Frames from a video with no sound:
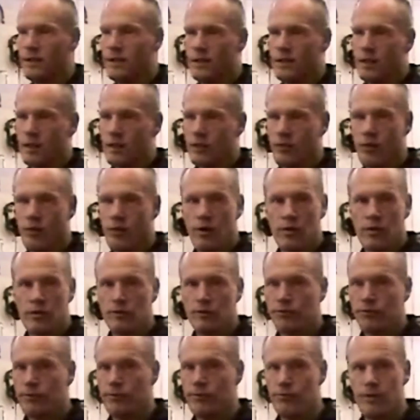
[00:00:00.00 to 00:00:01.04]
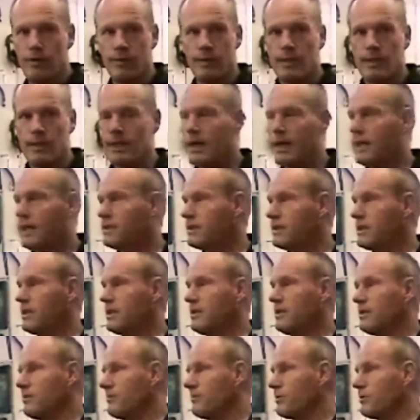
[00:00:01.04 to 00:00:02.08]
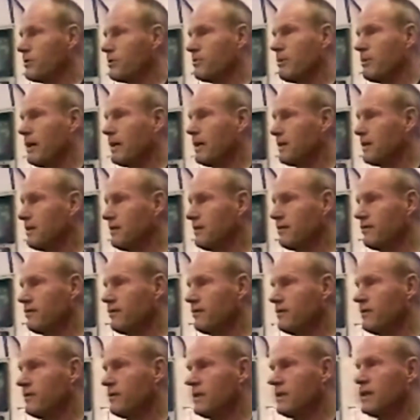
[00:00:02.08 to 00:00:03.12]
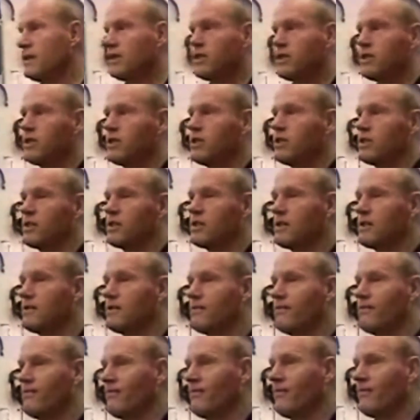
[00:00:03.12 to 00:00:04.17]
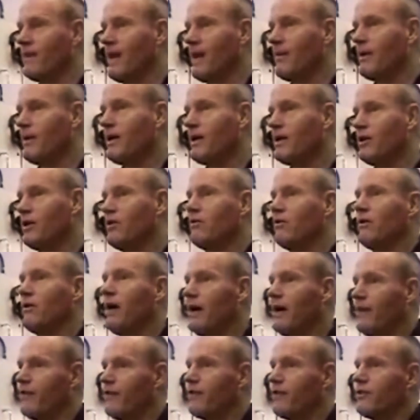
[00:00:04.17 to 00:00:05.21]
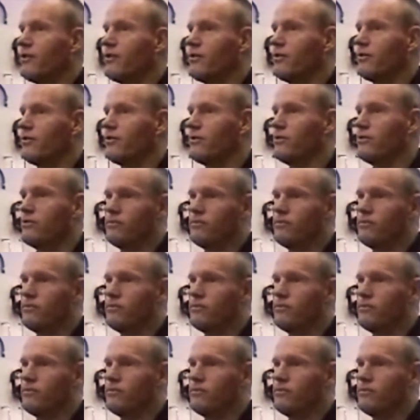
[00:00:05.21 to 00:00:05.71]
as far as from a DNC perspective, it's just, I mean, you don't have to